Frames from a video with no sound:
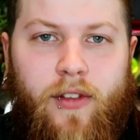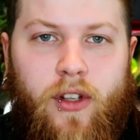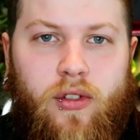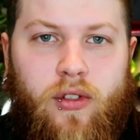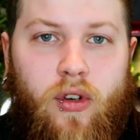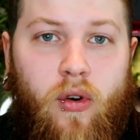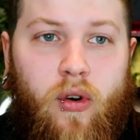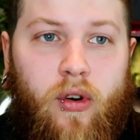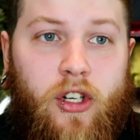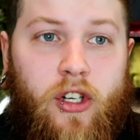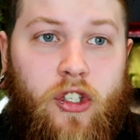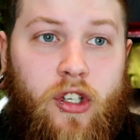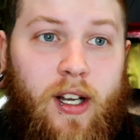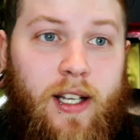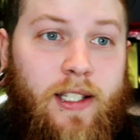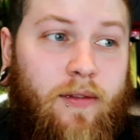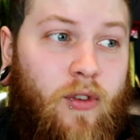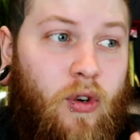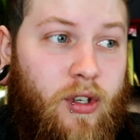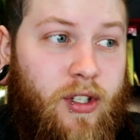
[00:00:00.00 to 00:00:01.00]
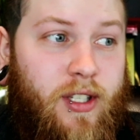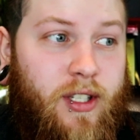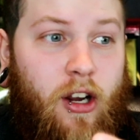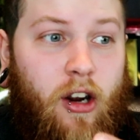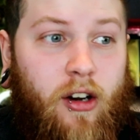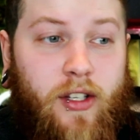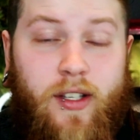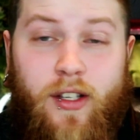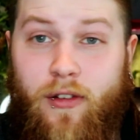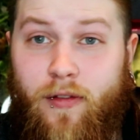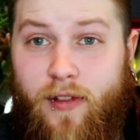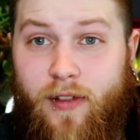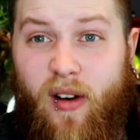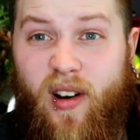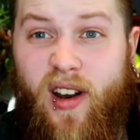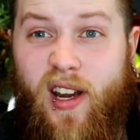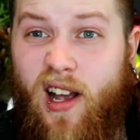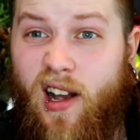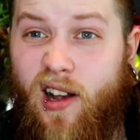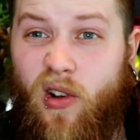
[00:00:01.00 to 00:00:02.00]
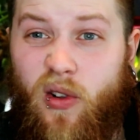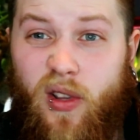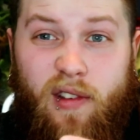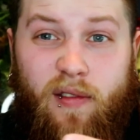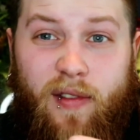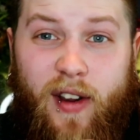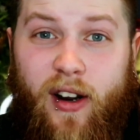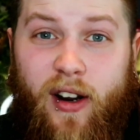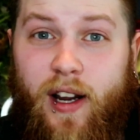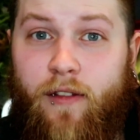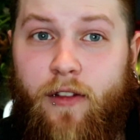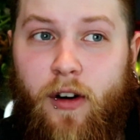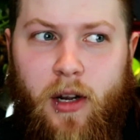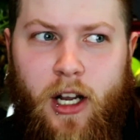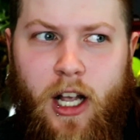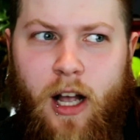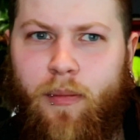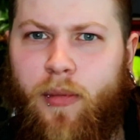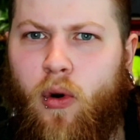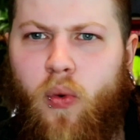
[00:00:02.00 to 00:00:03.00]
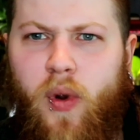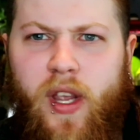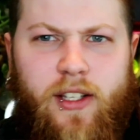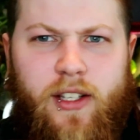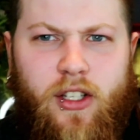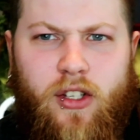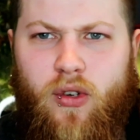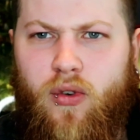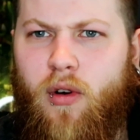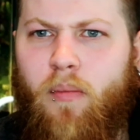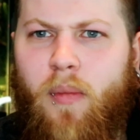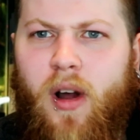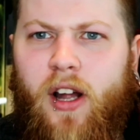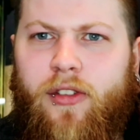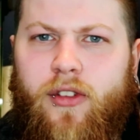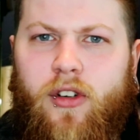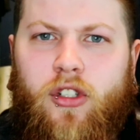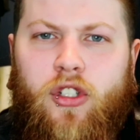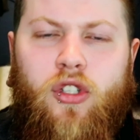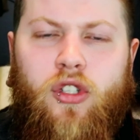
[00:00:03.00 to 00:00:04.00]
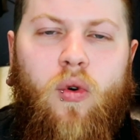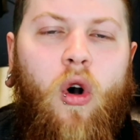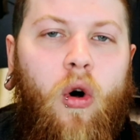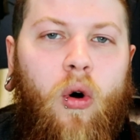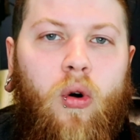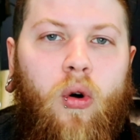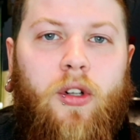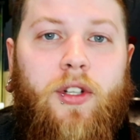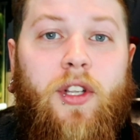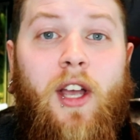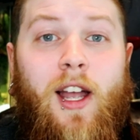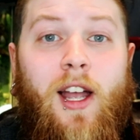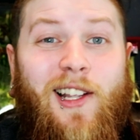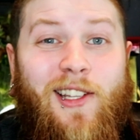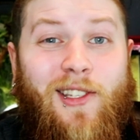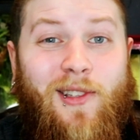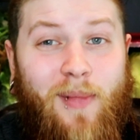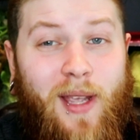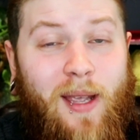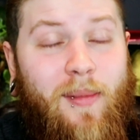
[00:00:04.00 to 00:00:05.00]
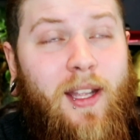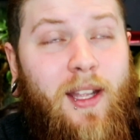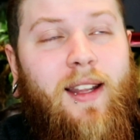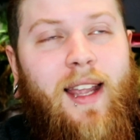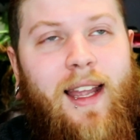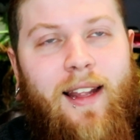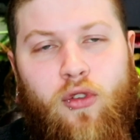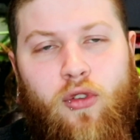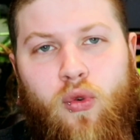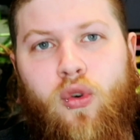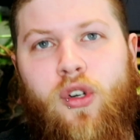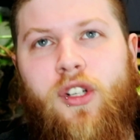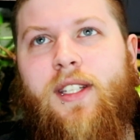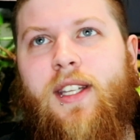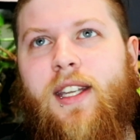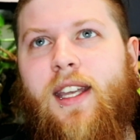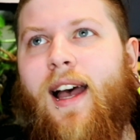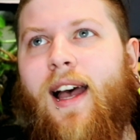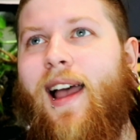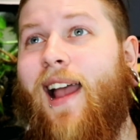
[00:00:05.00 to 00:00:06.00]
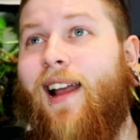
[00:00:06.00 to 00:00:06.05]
those orange dots. Of course, they are still very young, only varying from a couple weeks to a month or two old. So maybe towards the uh,